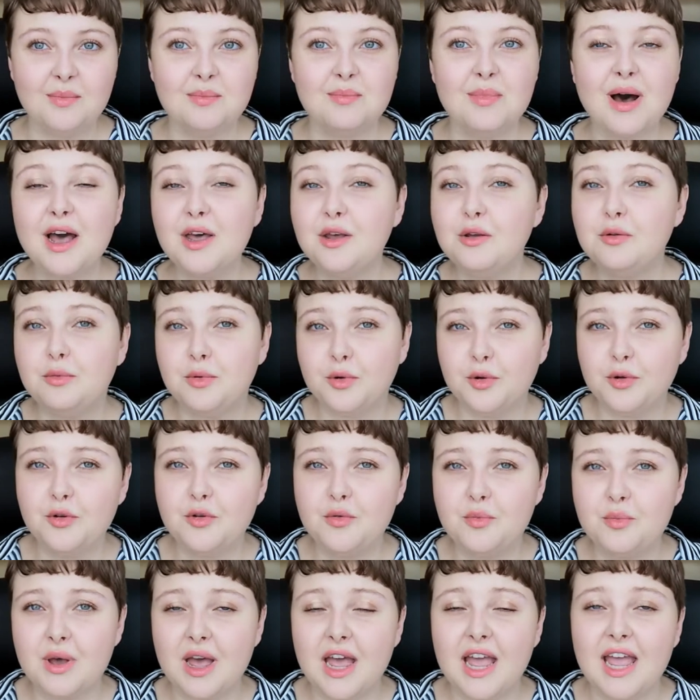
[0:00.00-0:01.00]
My
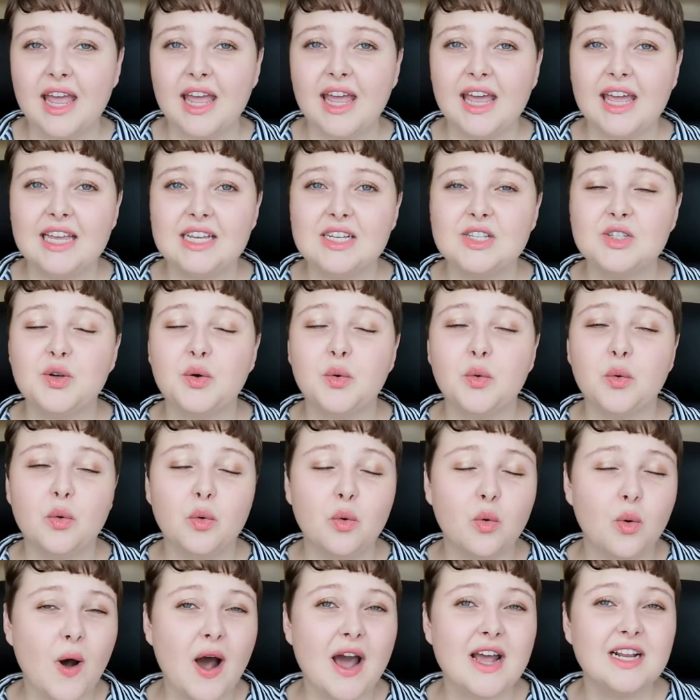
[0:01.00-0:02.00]
room is
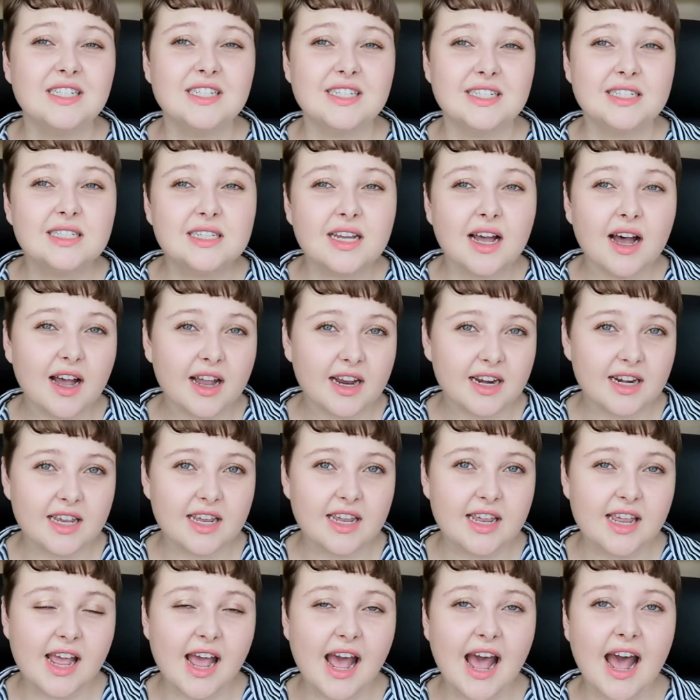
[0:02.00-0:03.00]
quite
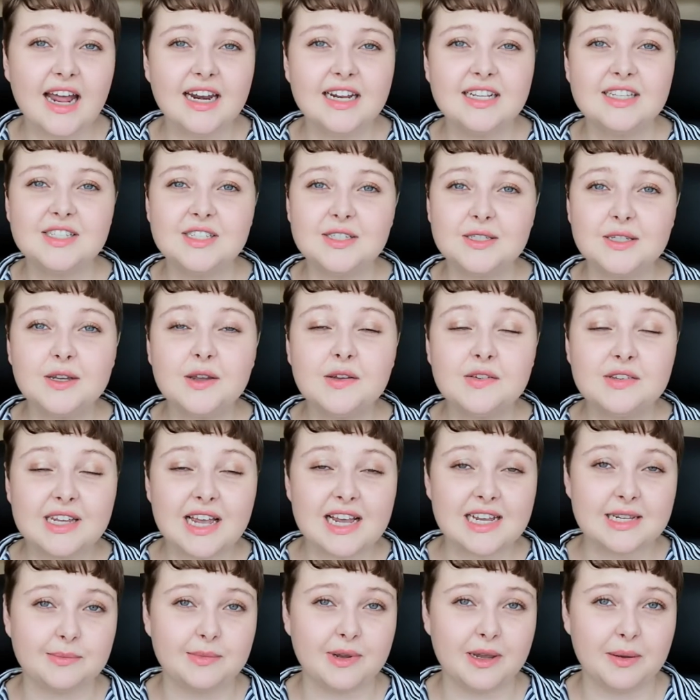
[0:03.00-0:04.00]
tiny and it serves
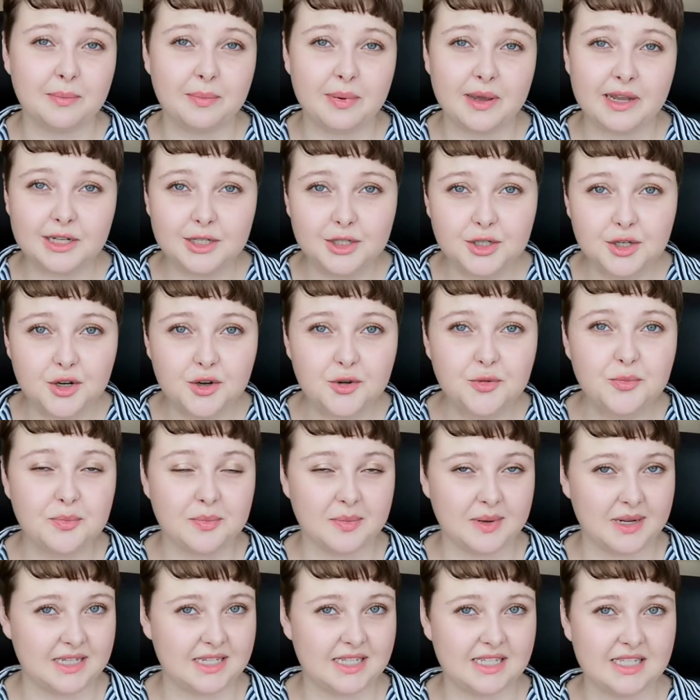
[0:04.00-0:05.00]
as my bedroom,
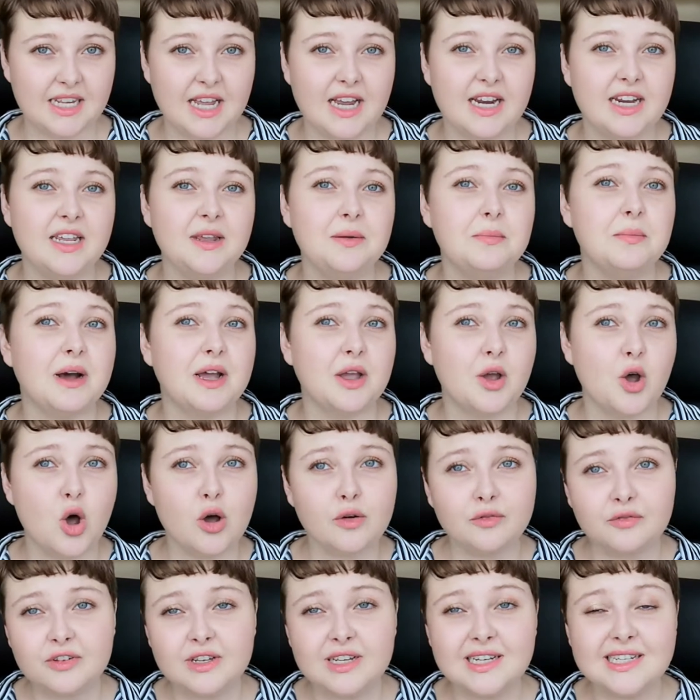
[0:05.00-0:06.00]
my study, my
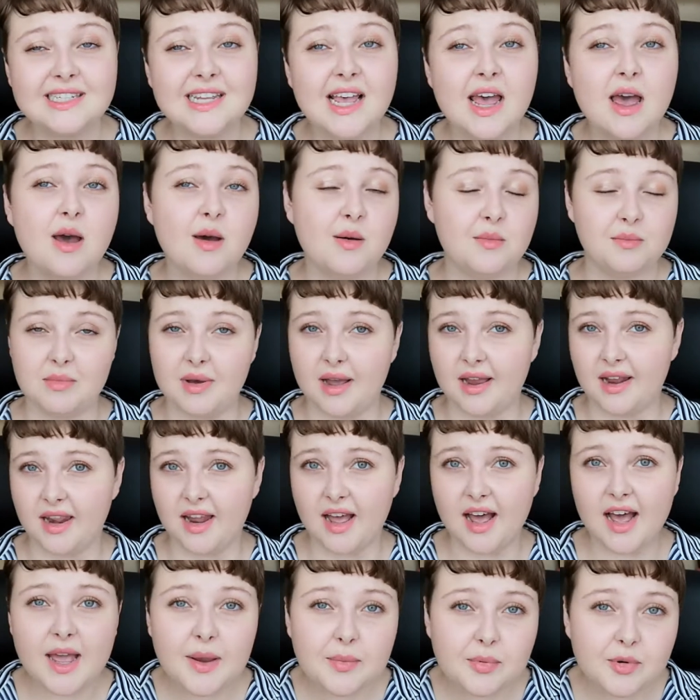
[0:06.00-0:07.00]
office, my
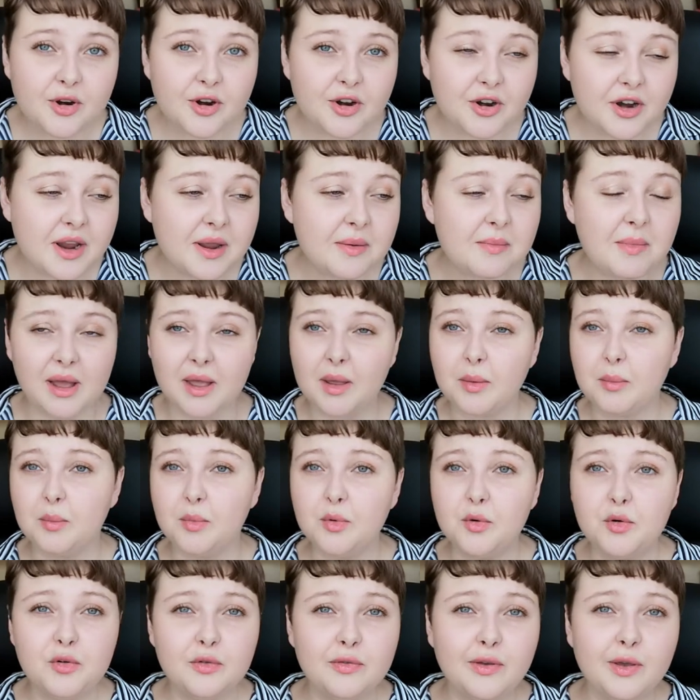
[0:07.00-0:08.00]
library, my
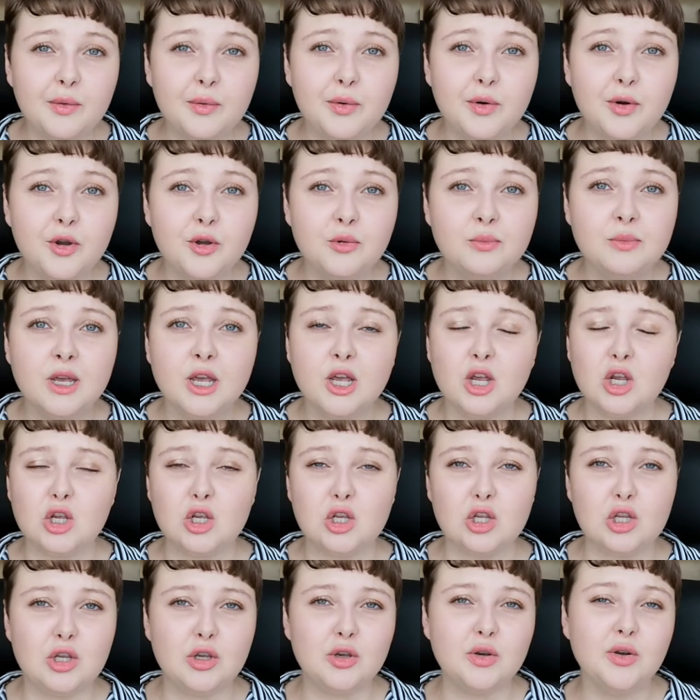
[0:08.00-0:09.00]
movie room,
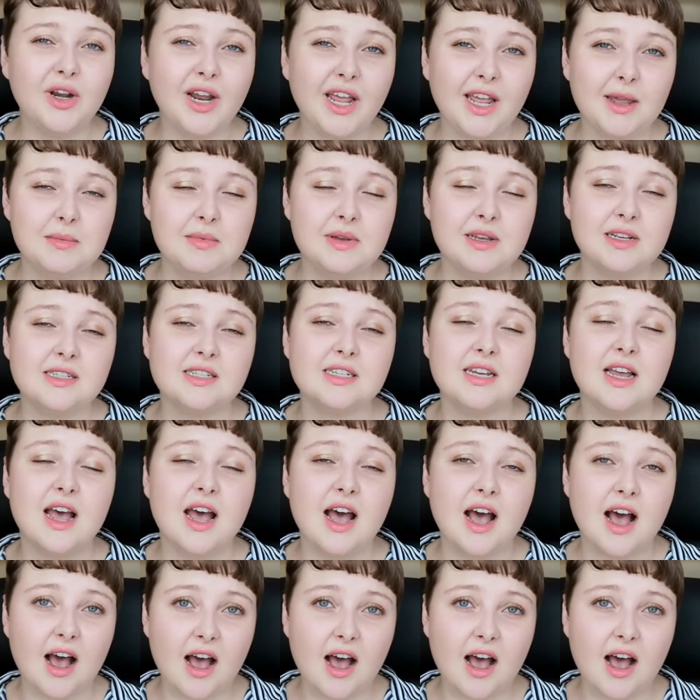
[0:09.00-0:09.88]
you name it.